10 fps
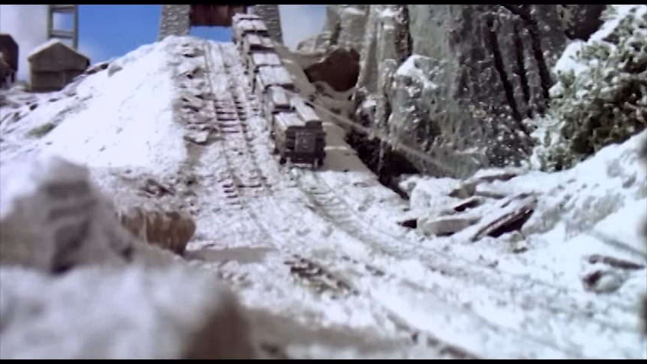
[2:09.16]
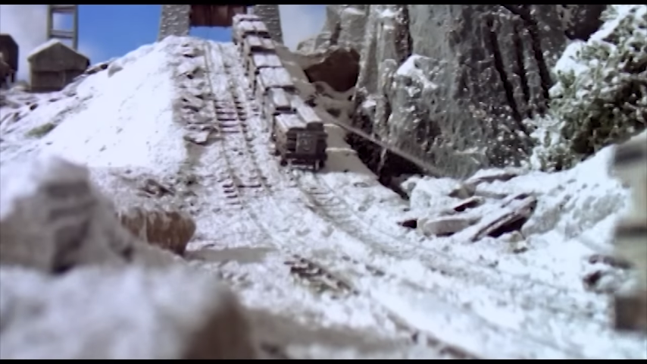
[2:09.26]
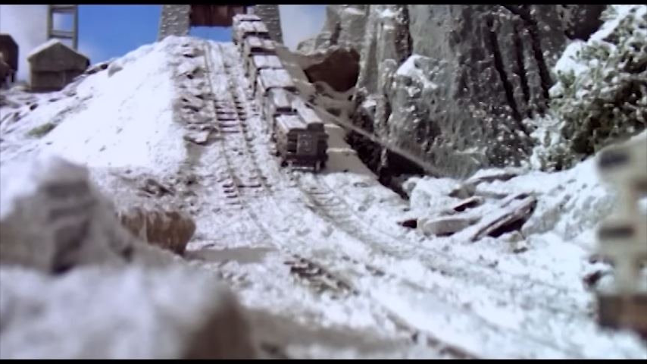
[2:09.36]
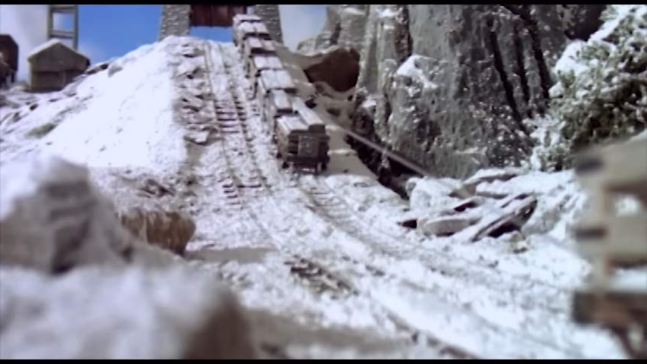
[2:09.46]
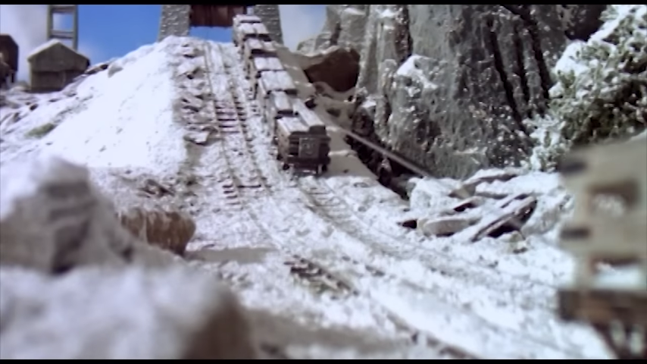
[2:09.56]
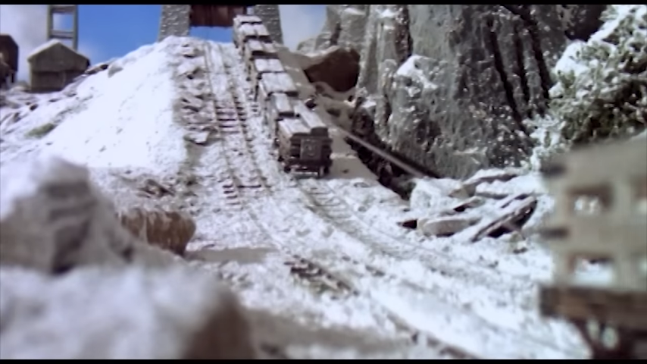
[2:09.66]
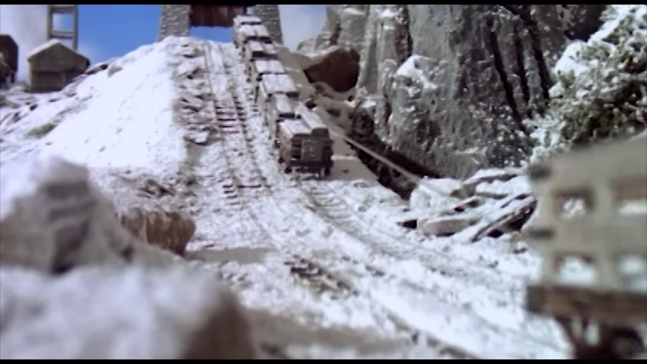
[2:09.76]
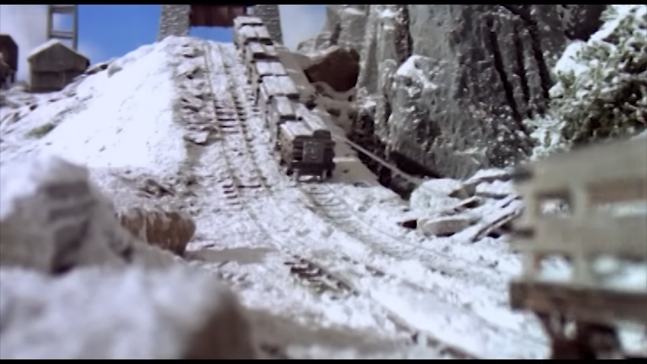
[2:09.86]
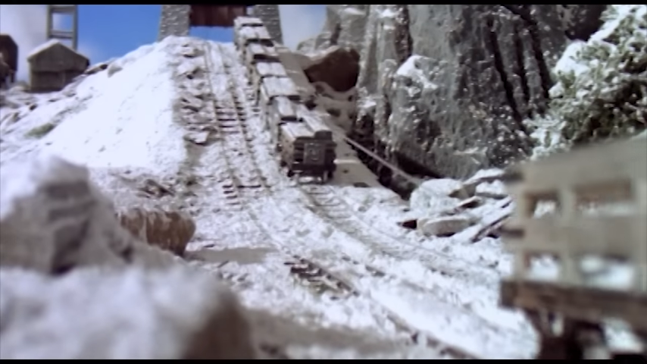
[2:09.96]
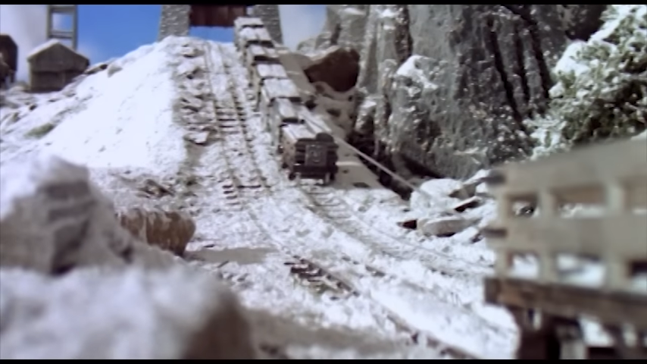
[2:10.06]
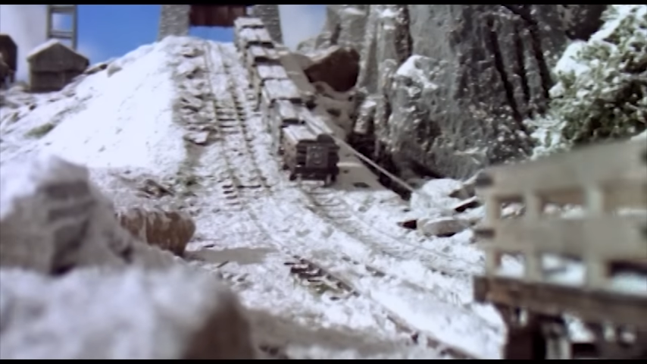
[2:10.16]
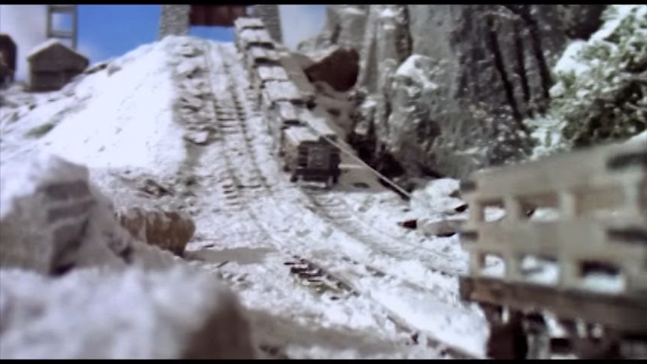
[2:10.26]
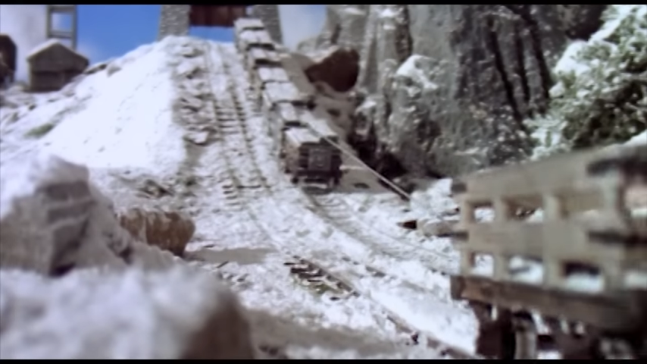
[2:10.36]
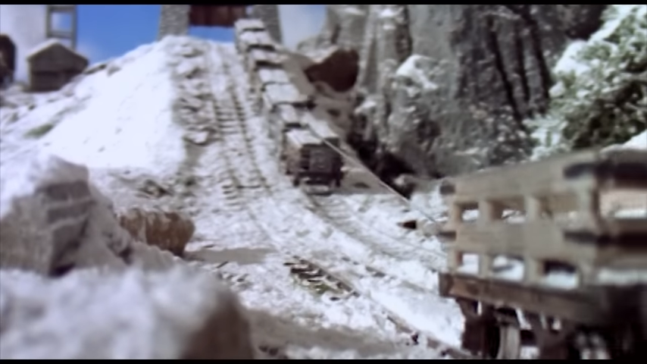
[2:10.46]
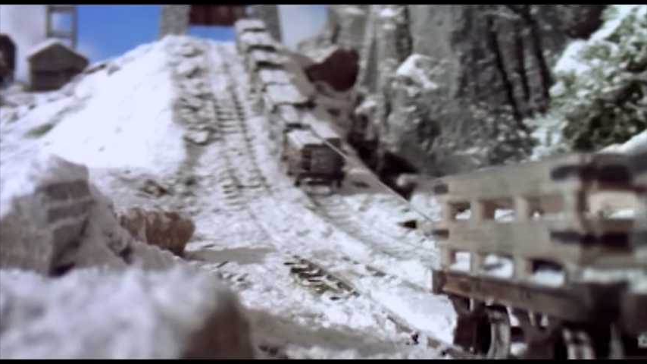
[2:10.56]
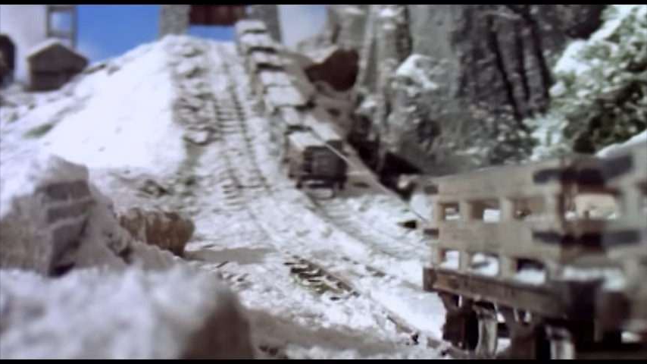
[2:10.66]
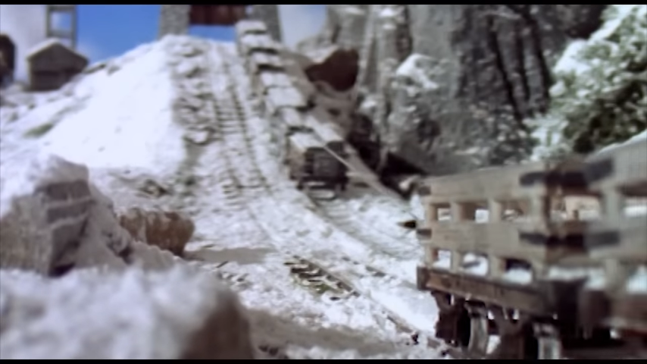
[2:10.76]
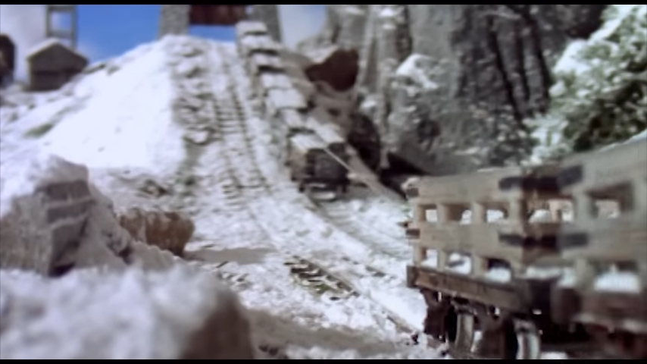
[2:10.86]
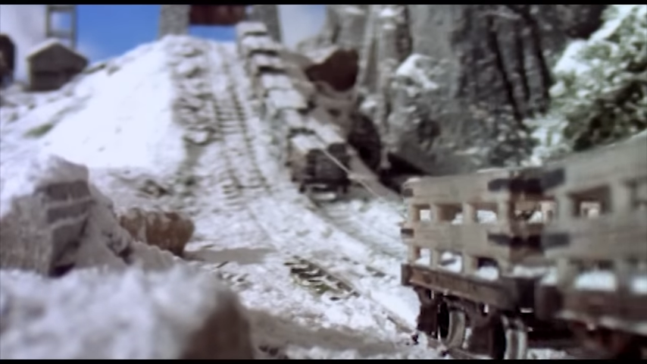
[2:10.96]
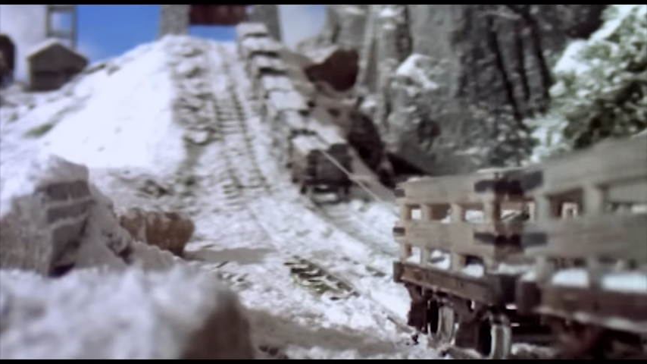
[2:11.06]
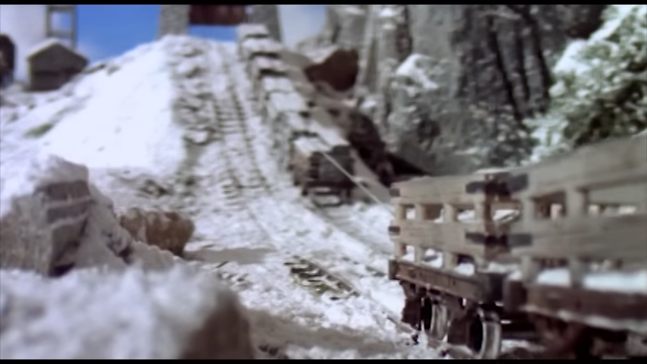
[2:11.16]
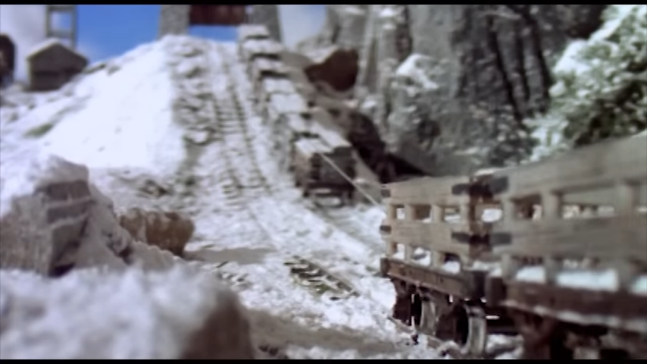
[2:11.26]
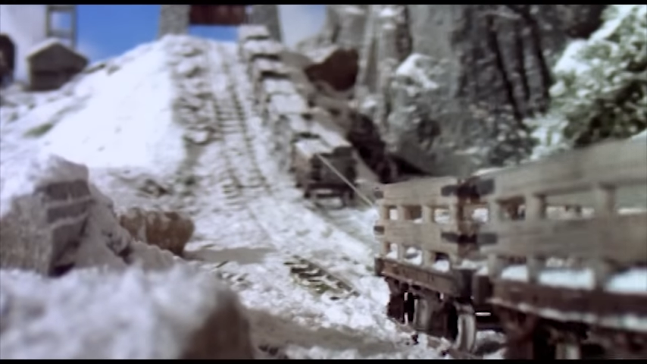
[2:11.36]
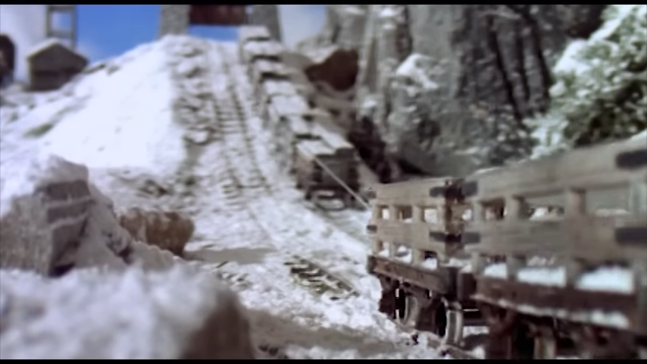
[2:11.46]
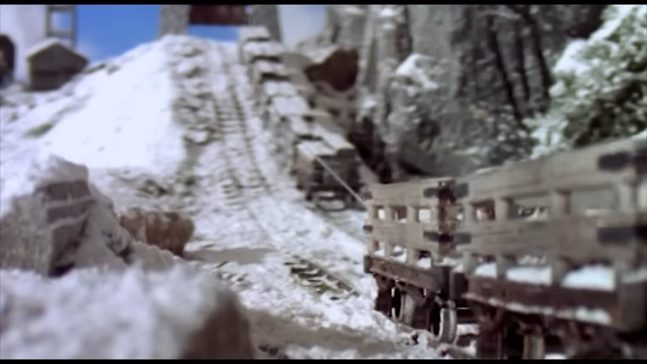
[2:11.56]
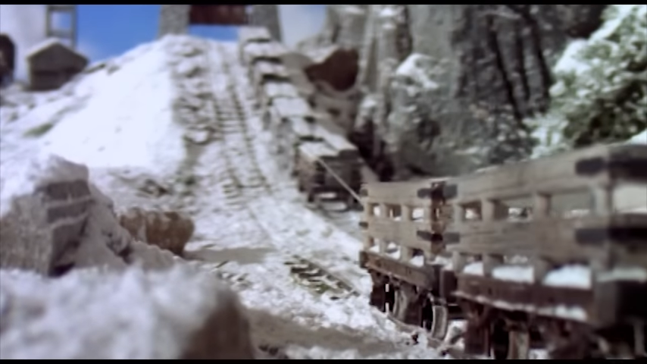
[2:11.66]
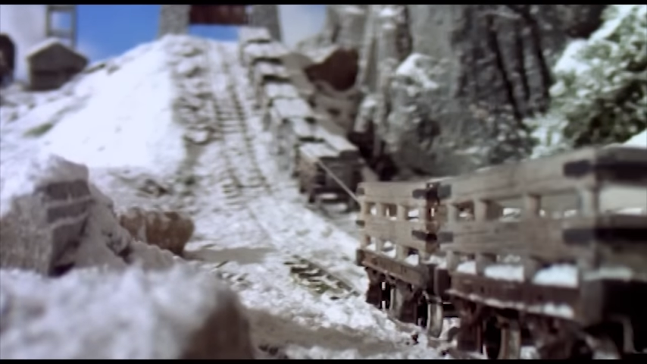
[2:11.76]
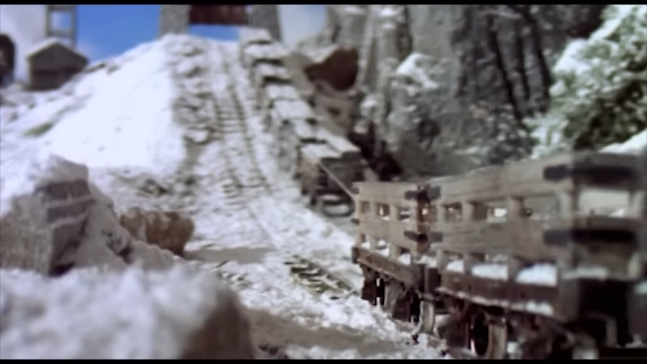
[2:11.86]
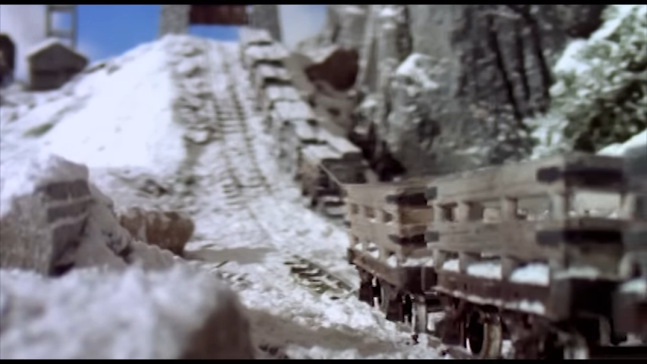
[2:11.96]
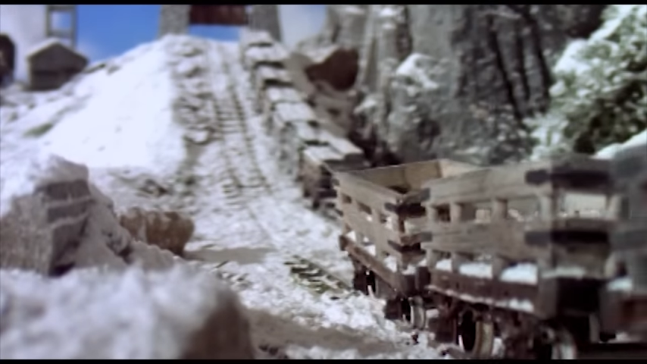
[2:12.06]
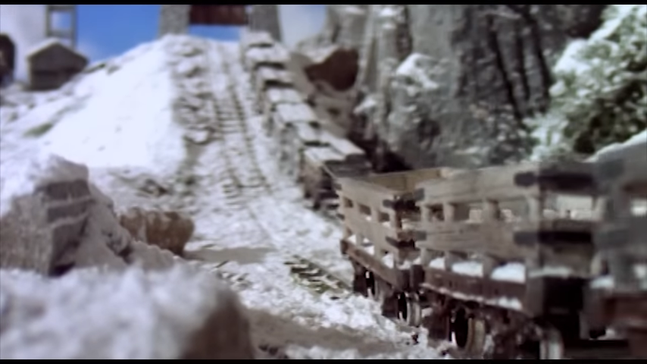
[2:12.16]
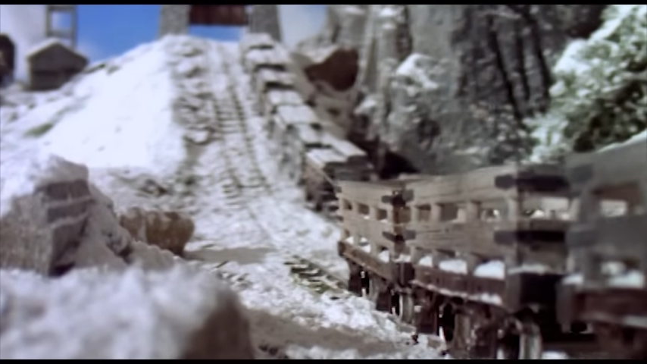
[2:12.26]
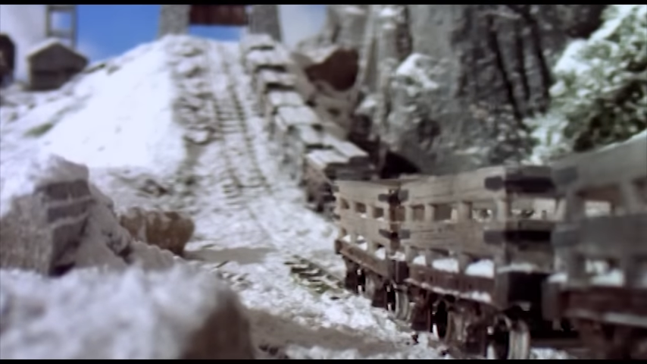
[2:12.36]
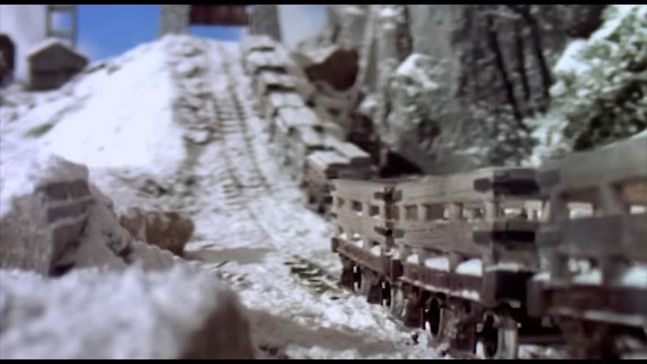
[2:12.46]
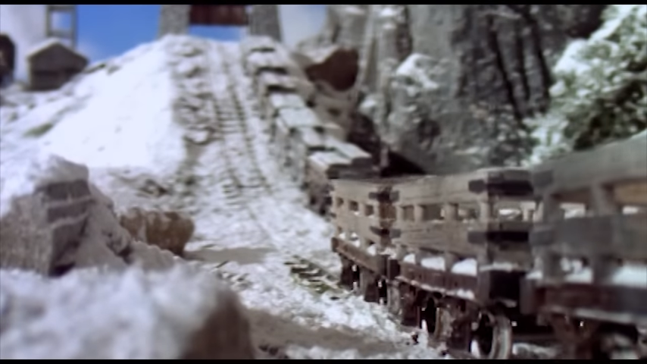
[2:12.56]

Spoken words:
[unreadable: no face in view]